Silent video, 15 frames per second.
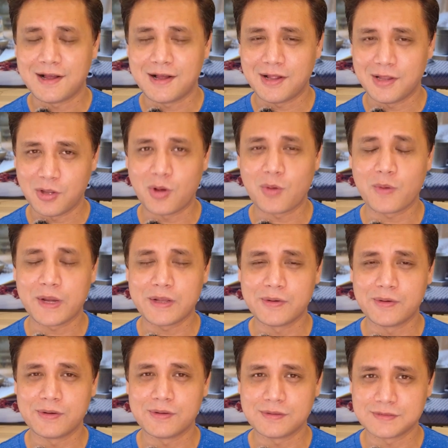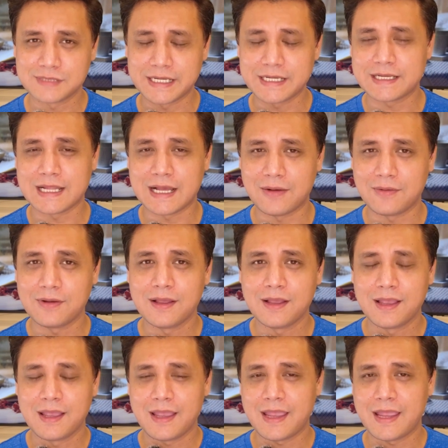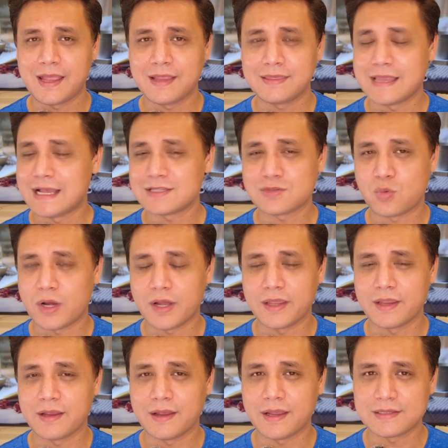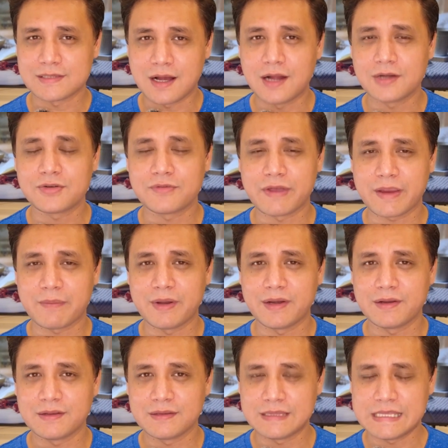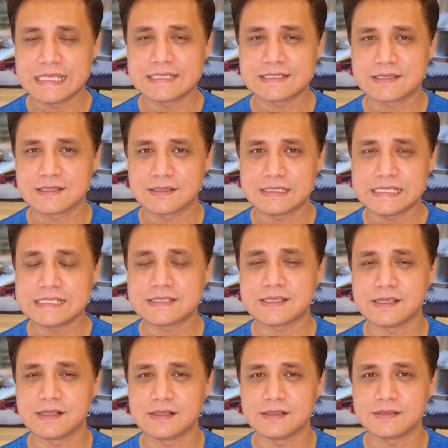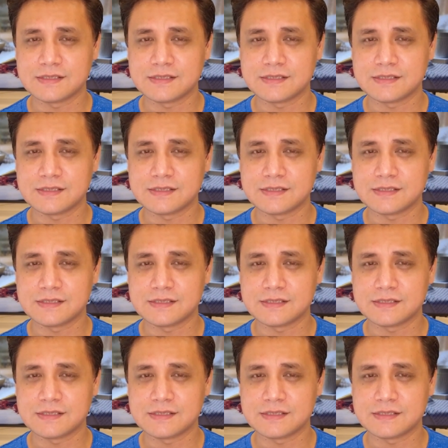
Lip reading: a long way to go right now. And that's why it's hard to recommend these TCL